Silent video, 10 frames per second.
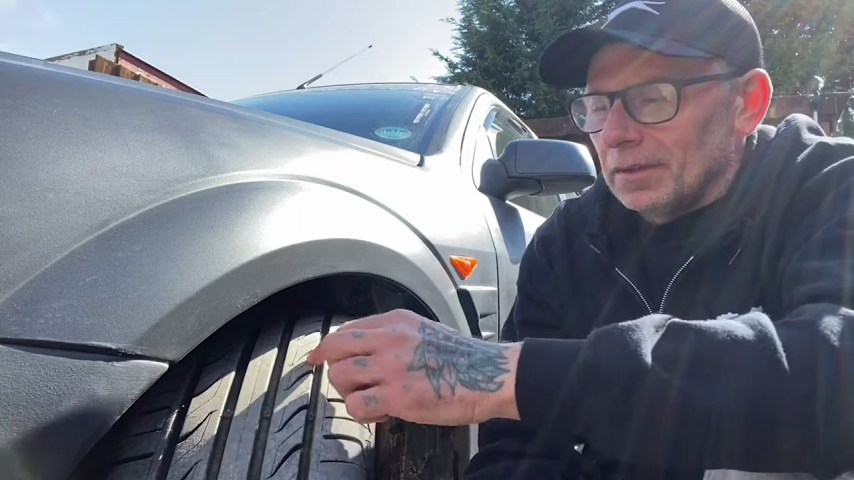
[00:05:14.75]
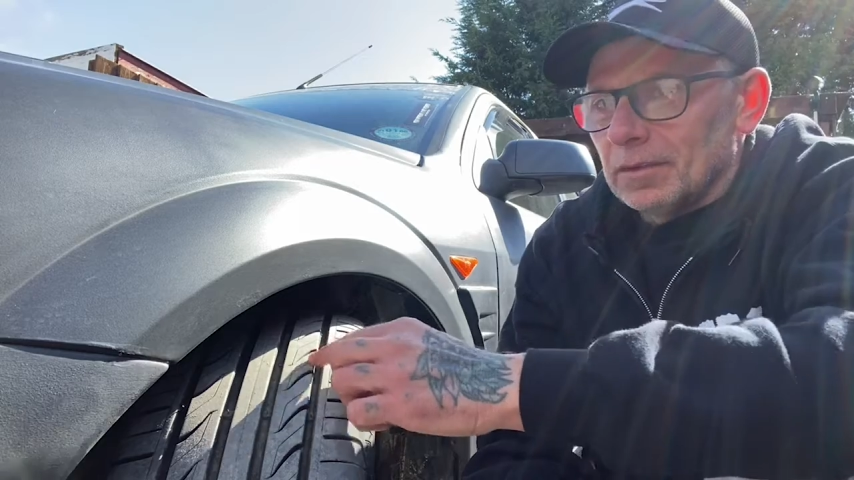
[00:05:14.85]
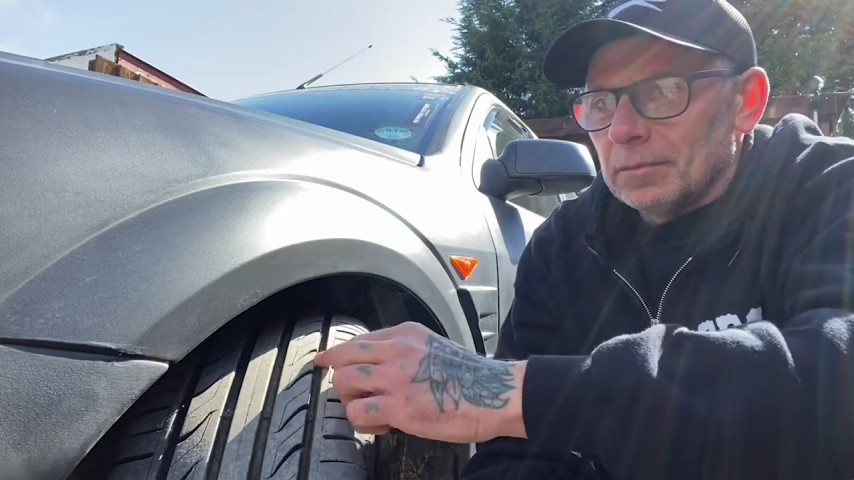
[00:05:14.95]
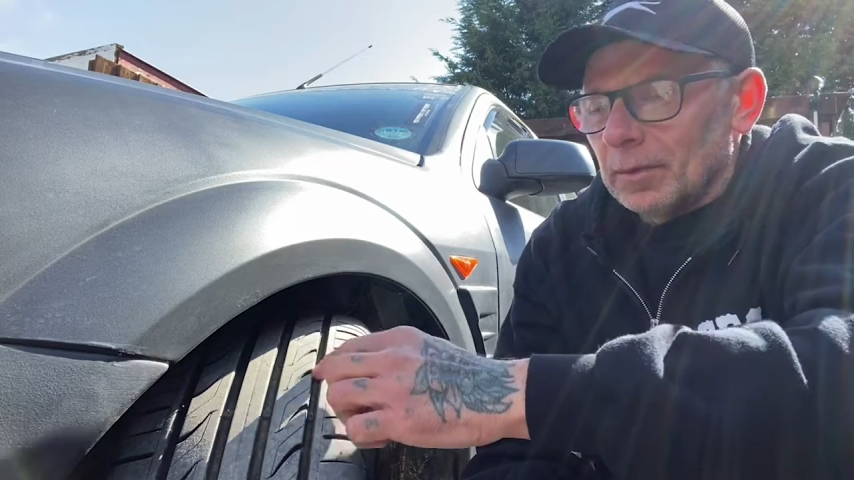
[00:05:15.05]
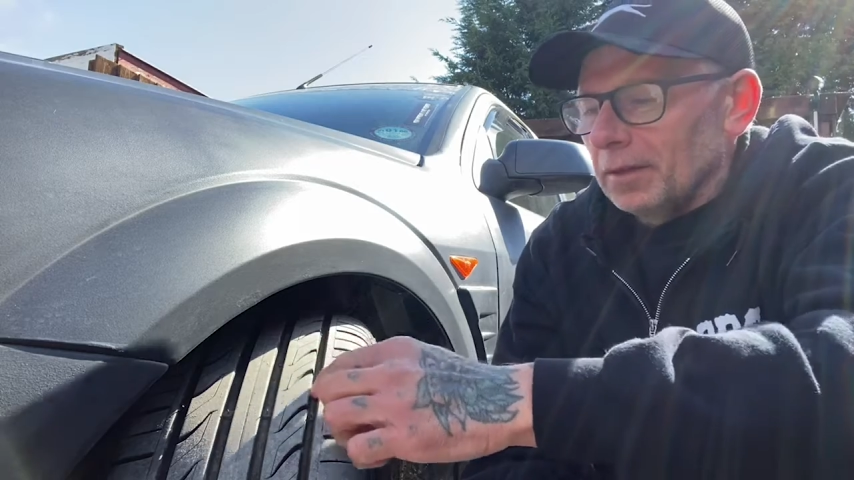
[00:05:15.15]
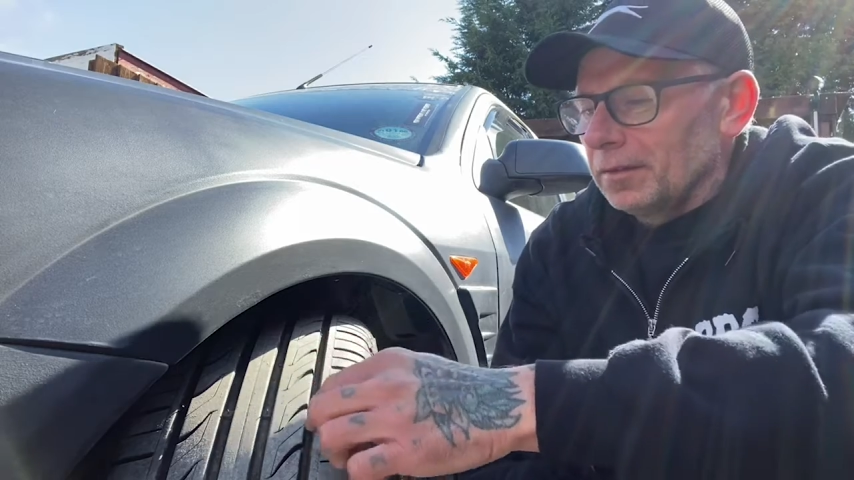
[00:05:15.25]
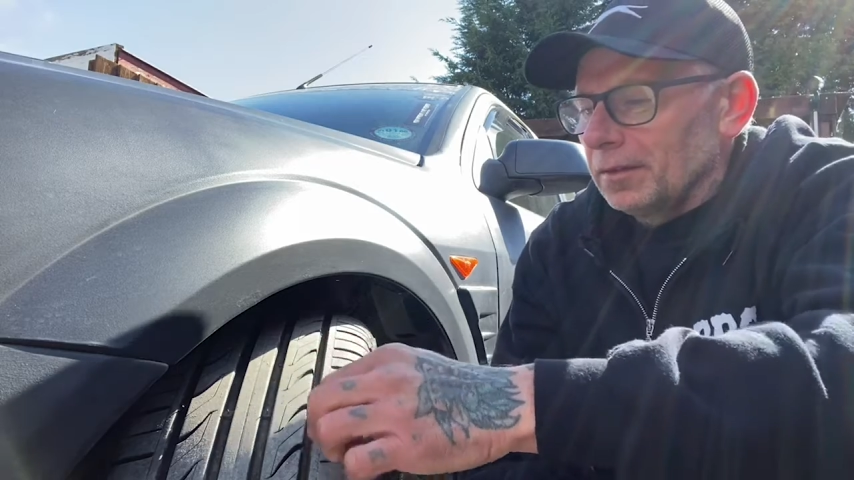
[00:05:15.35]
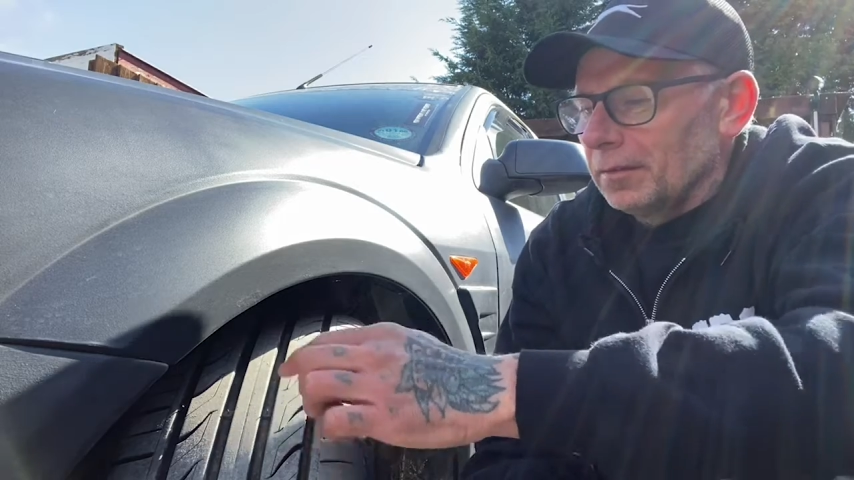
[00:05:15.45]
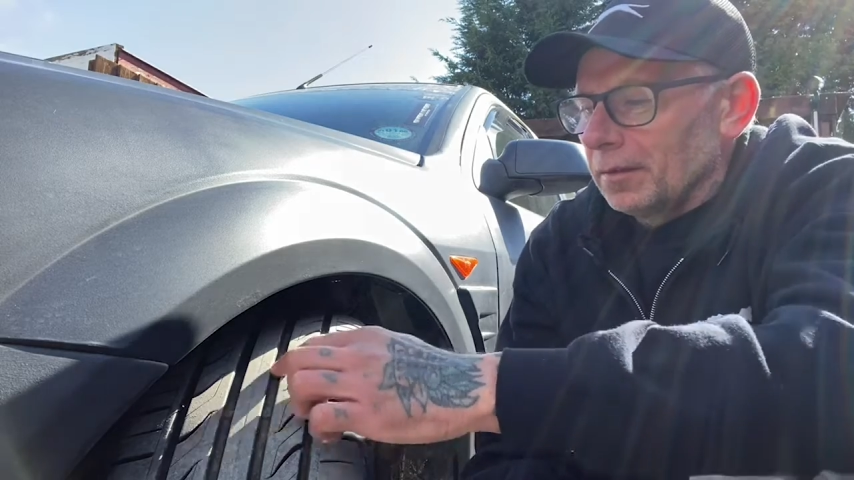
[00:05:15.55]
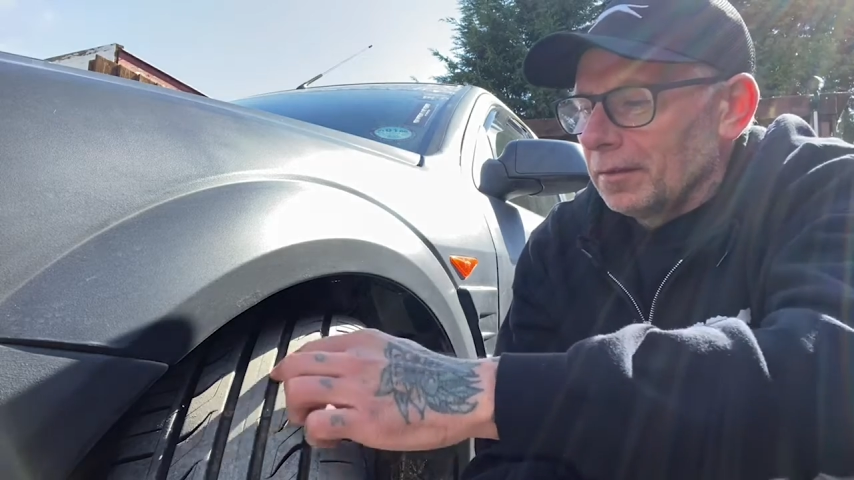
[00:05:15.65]
there's plenty
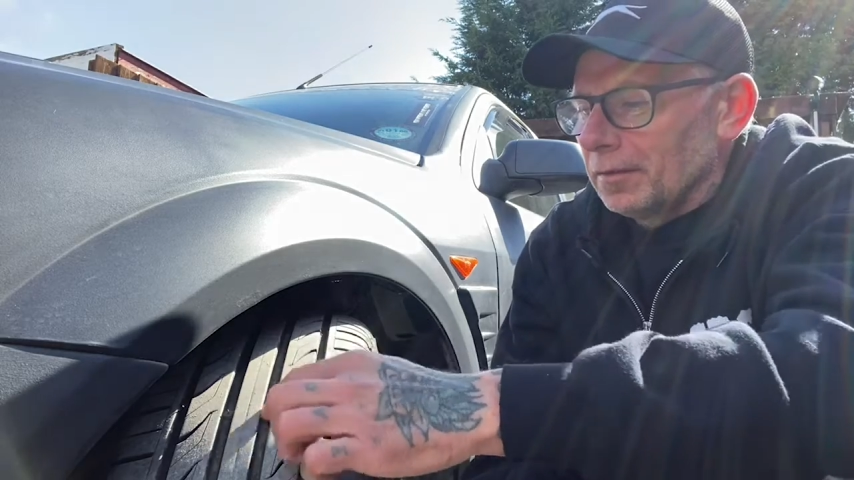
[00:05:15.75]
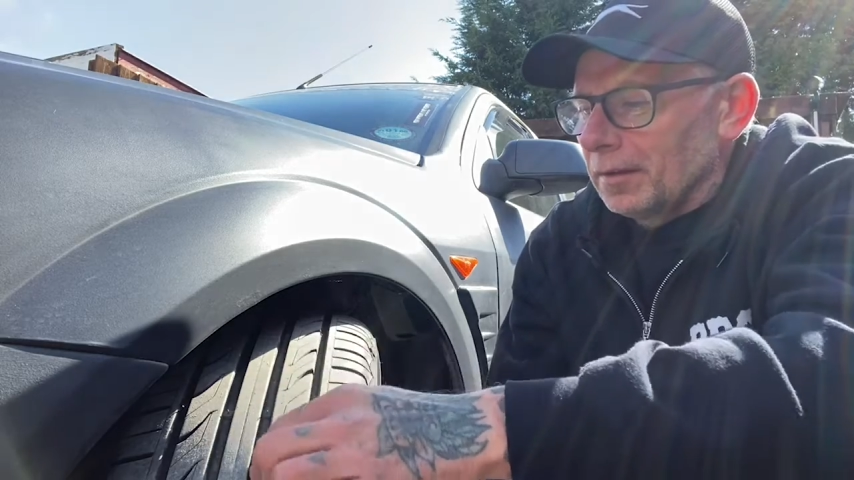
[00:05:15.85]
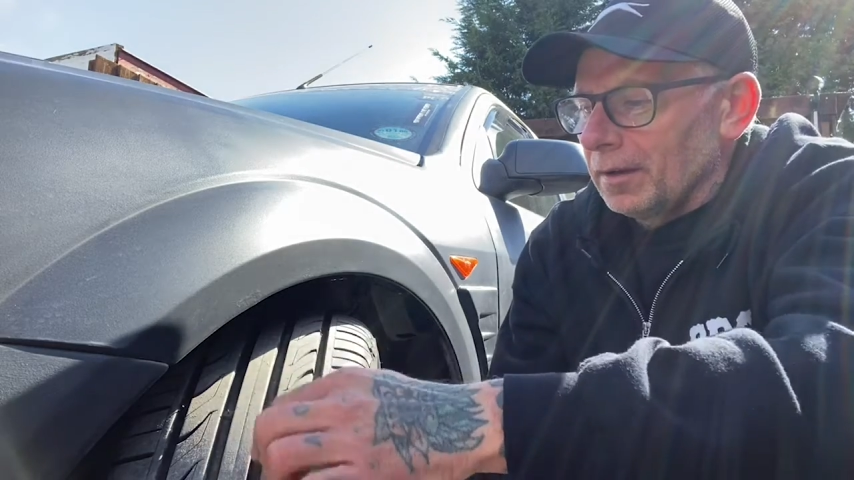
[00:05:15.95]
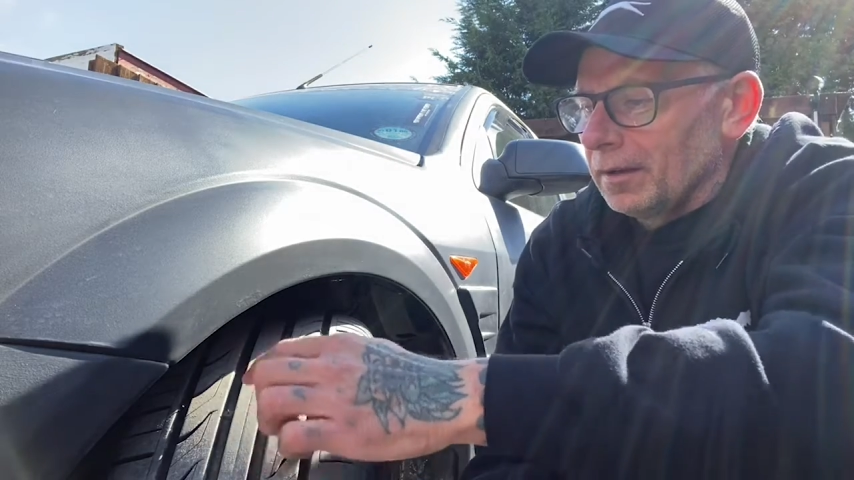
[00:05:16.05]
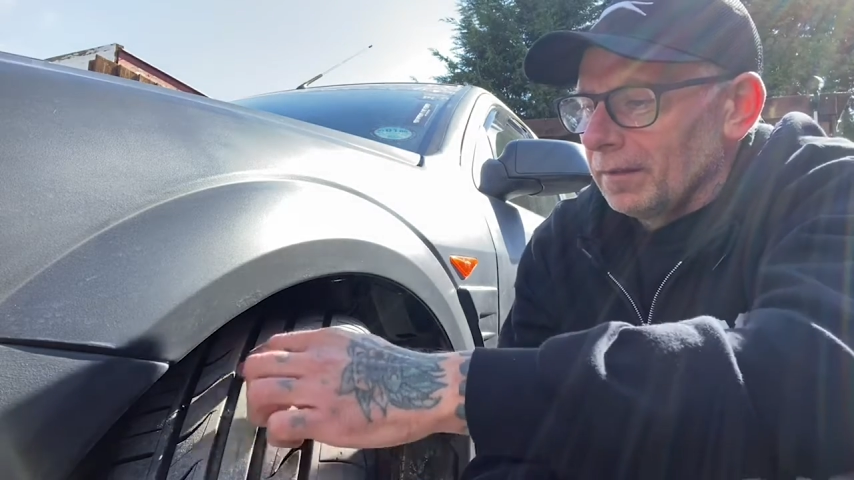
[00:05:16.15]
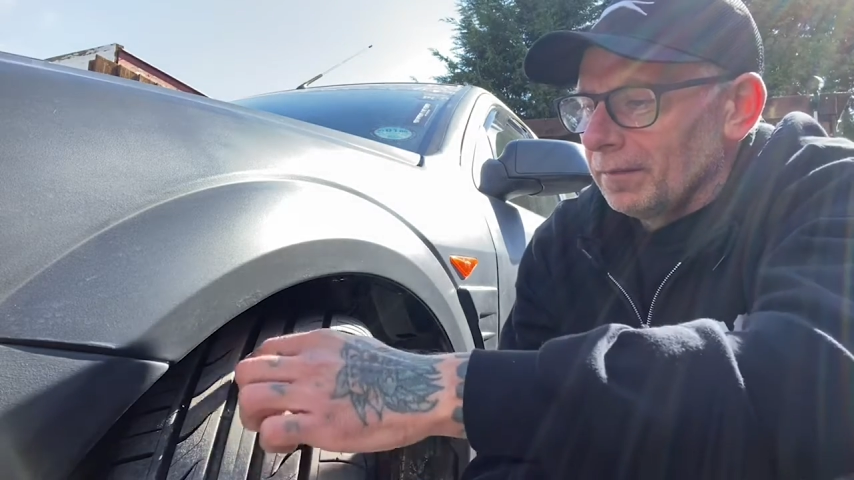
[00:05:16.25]
of tread.